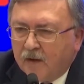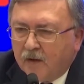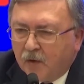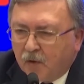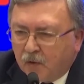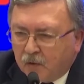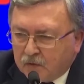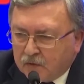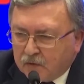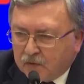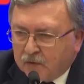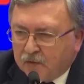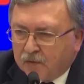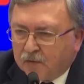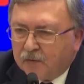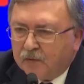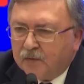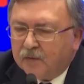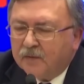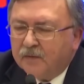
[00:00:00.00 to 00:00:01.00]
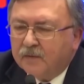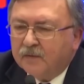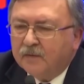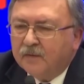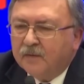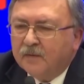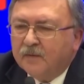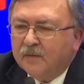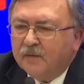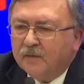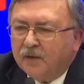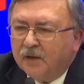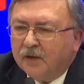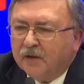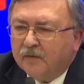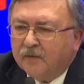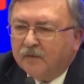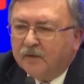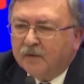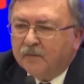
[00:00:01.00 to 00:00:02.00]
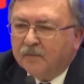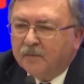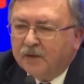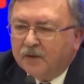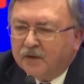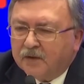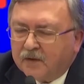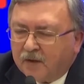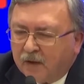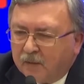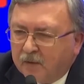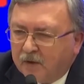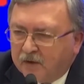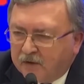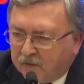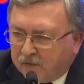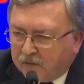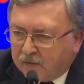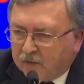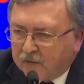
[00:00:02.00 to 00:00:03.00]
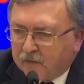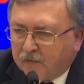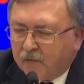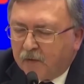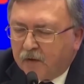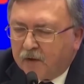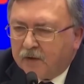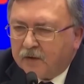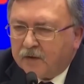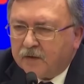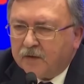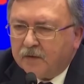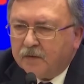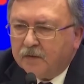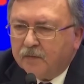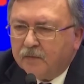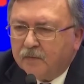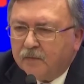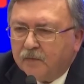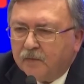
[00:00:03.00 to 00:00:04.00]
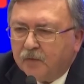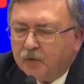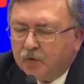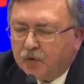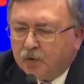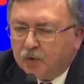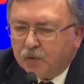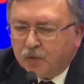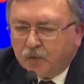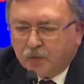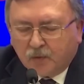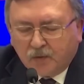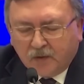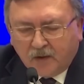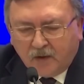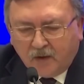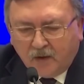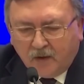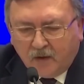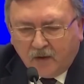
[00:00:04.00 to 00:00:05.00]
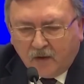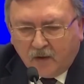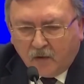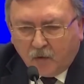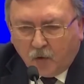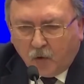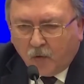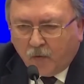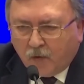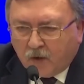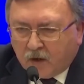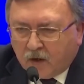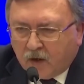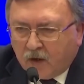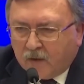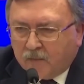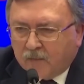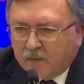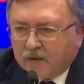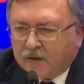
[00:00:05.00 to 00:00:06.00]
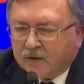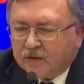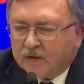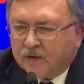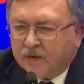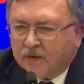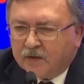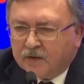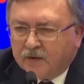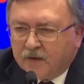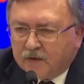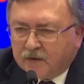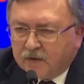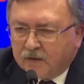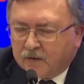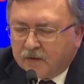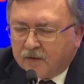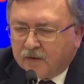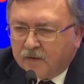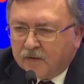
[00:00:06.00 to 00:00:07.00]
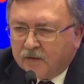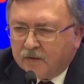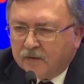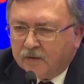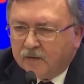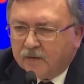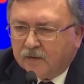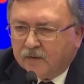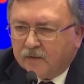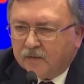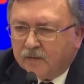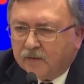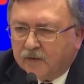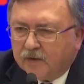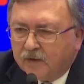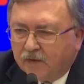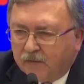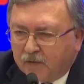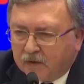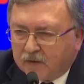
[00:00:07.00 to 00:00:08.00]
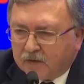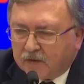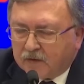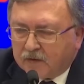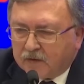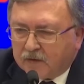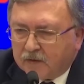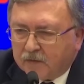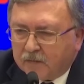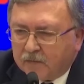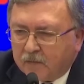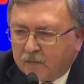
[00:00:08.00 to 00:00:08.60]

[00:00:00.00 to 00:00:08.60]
Although it will be extremely difficult for us to overcome the existing differences.